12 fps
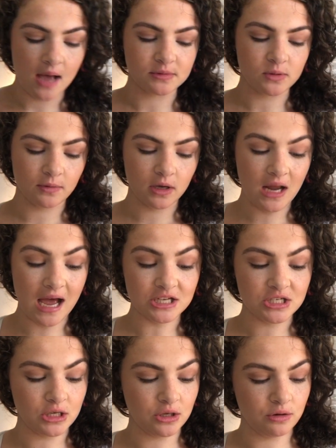So I'm going to
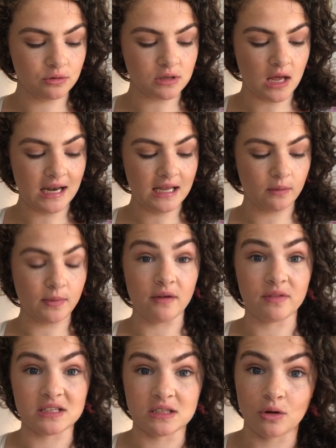actually use a little bit of
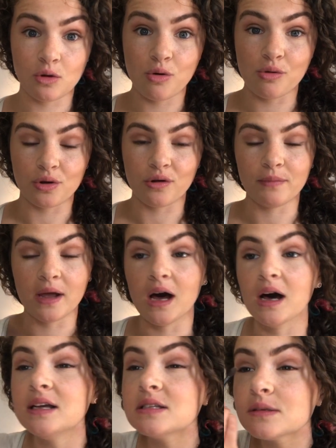this in the corner of
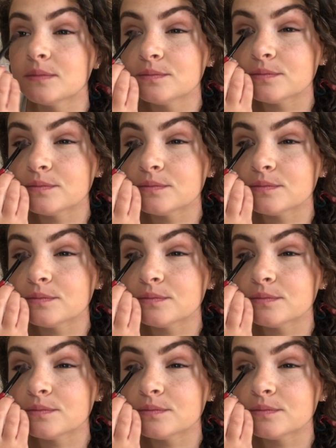my eyes.